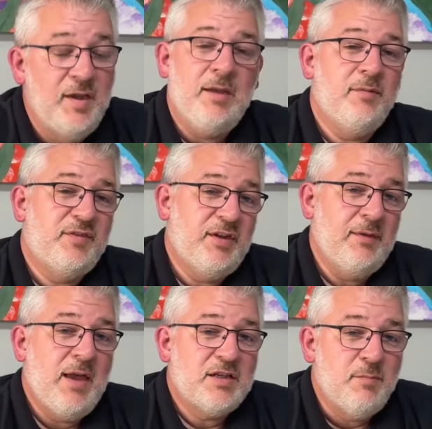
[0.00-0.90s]
seeing
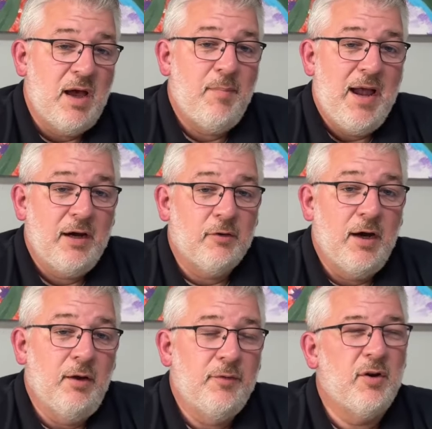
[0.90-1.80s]
that as my
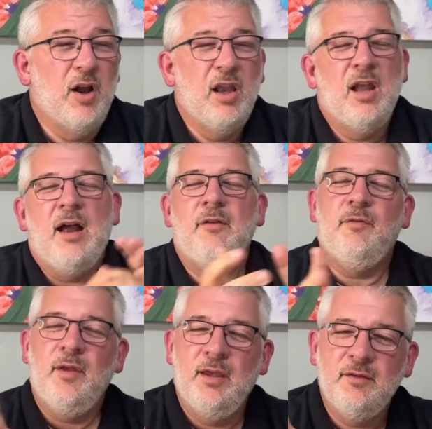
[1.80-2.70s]
background, there are a lot of
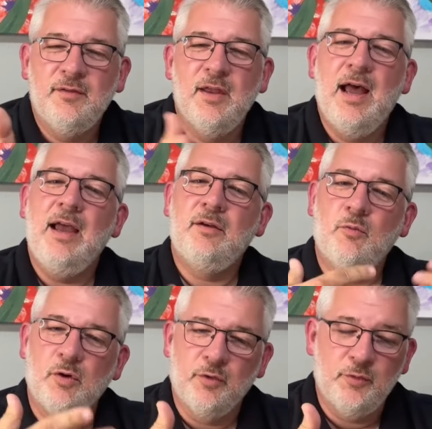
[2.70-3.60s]
things that I had to
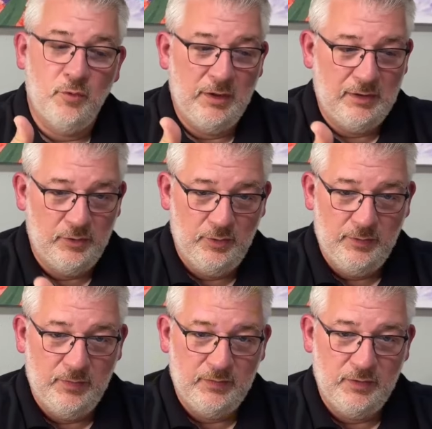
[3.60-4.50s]
work through, including
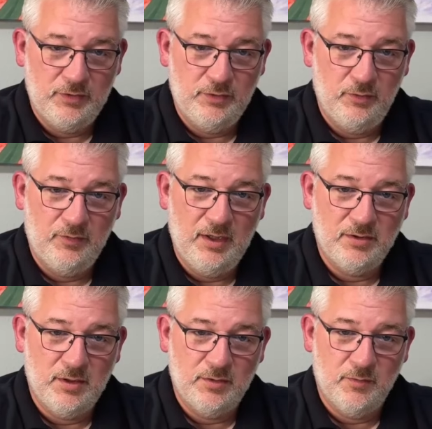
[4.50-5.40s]
this issue of King
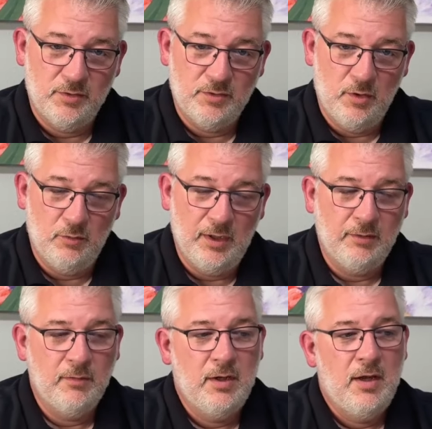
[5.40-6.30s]
James Version only,
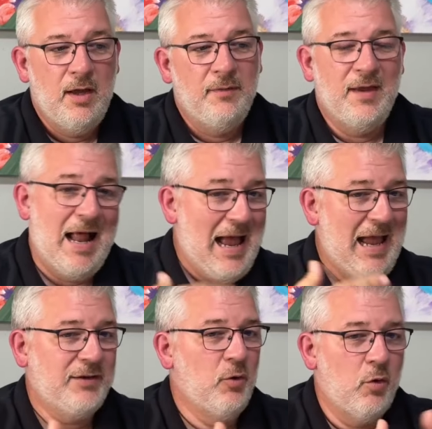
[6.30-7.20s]
that I
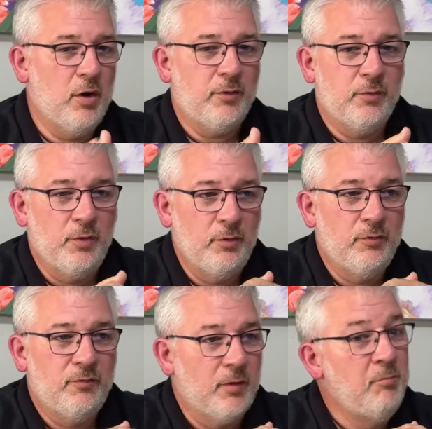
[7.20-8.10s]
had to work through
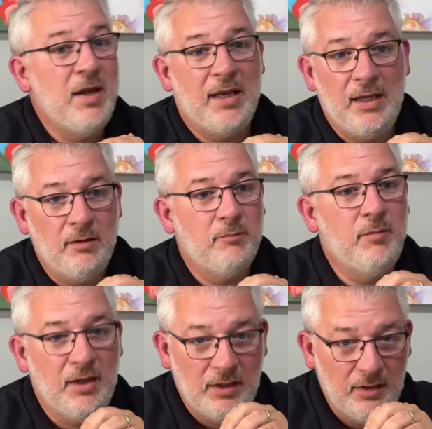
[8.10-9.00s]
for many,
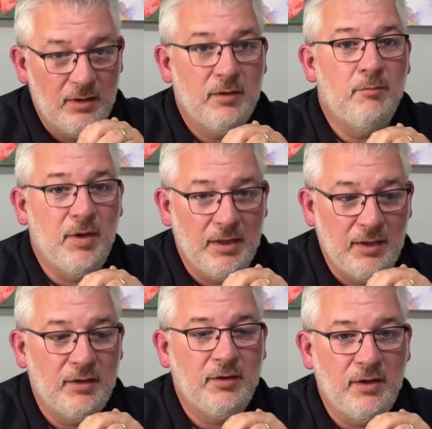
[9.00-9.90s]
many,
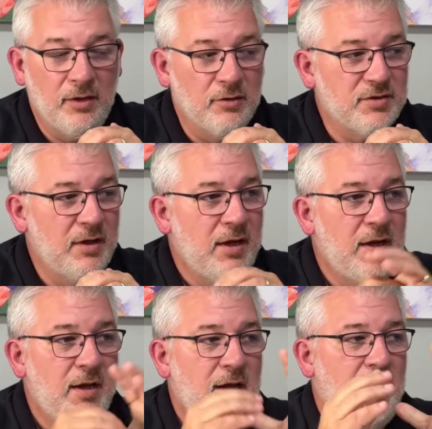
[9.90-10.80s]
many years.
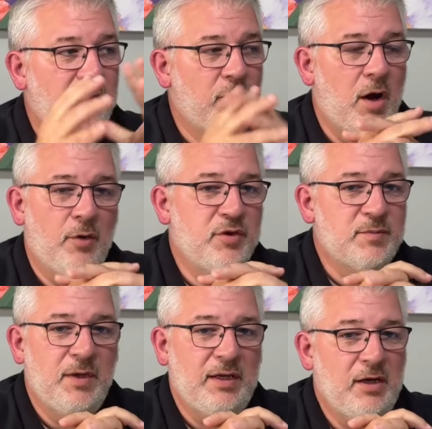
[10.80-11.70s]
And for all those
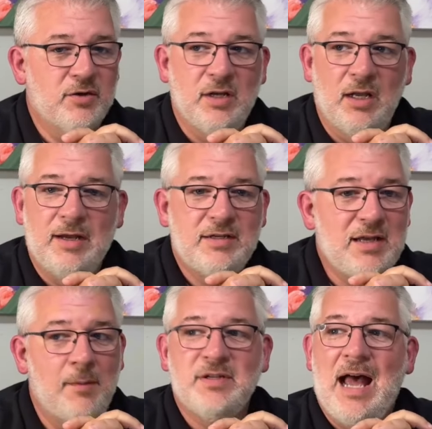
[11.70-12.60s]
many years, a lot of
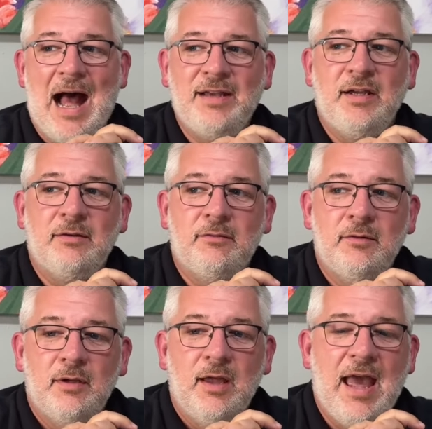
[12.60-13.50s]
times I didn't
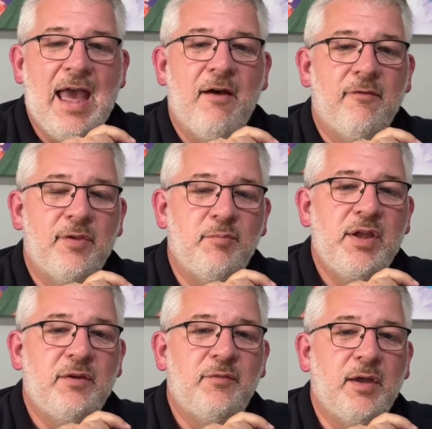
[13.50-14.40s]
have the
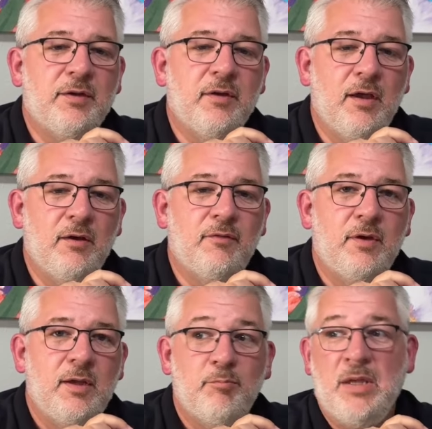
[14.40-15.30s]
benefit of
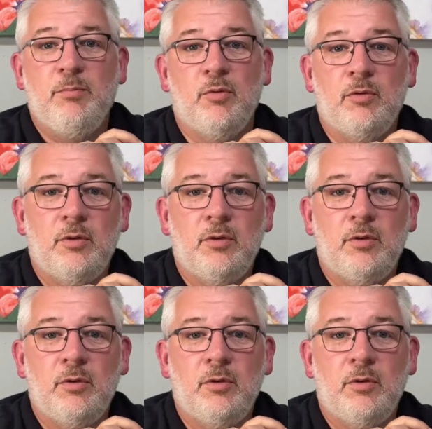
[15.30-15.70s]
people